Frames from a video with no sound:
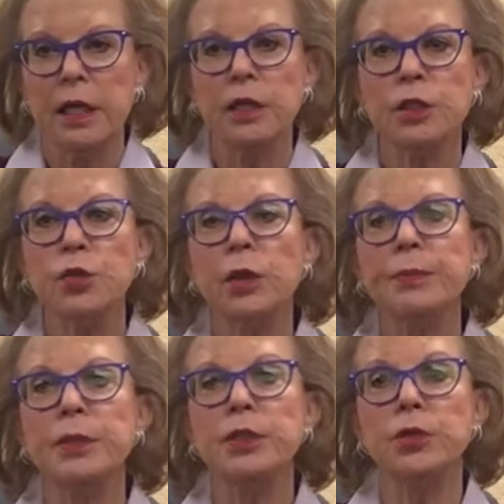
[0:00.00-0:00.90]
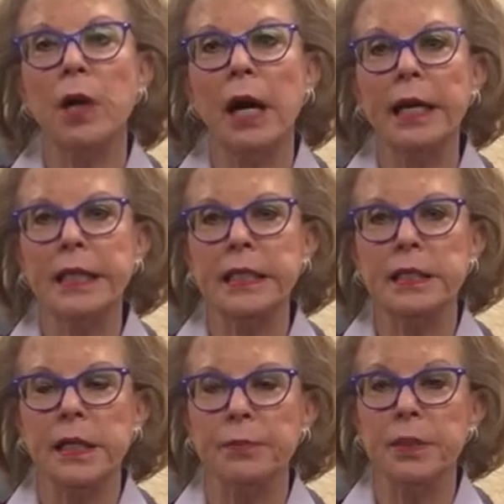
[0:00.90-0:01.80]
Contribute to
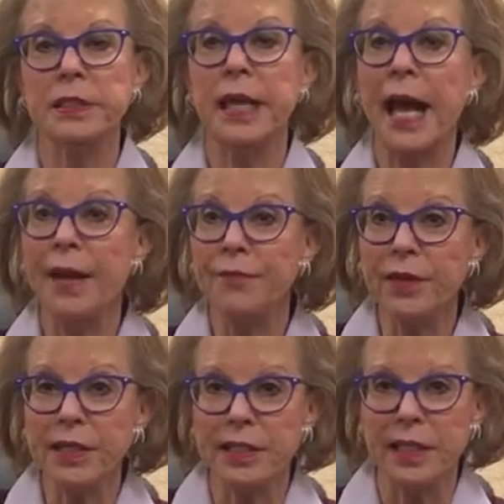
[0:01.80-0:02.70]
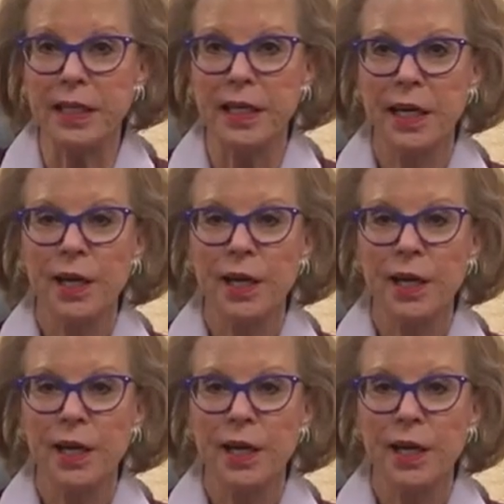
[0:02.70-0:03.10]
IEEW's advocacy